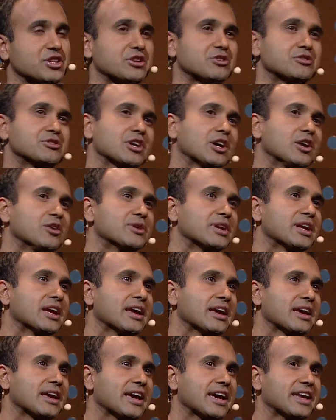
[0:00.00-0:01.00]
that you don't
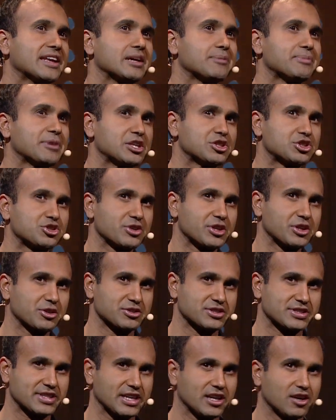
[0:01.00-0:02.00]
end up injuring
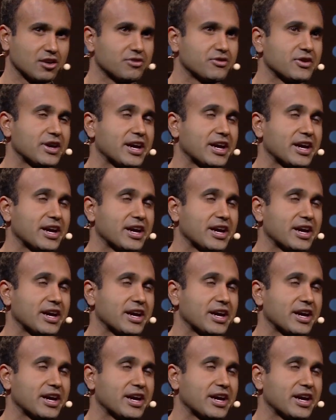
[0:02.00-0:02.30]
yourself